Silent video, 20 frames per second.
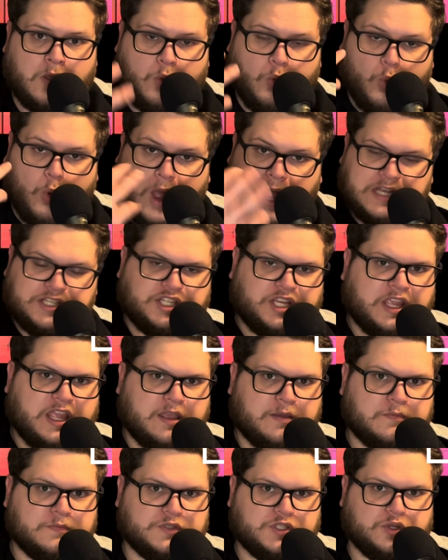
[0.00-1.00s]
Watching
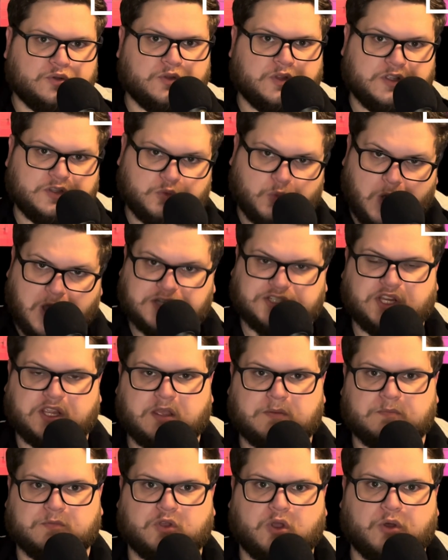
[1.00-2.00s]
him do this, watching
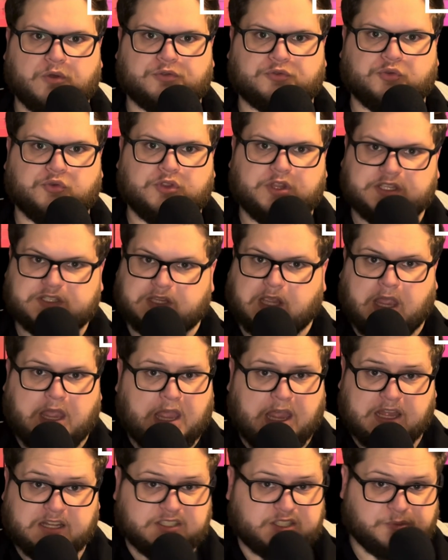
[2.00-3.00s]
him go through this,
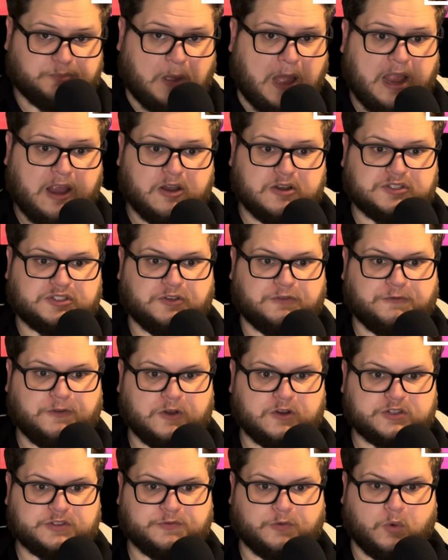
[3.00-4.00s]
inspires the
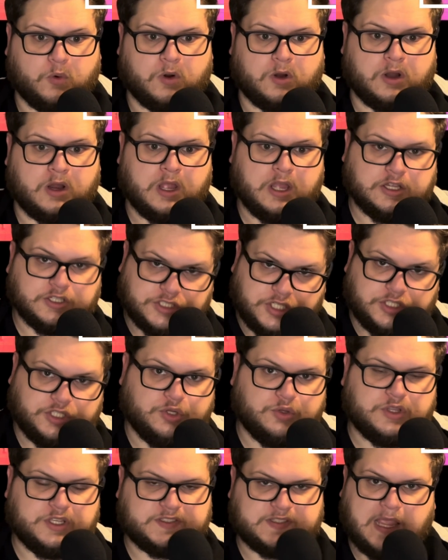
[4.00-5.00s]
Fierce Four to
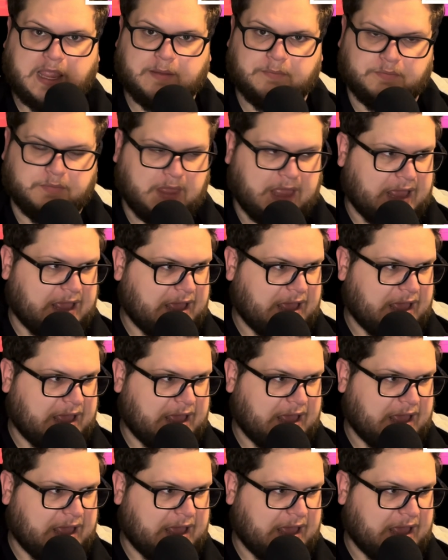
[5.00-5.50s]
do the same.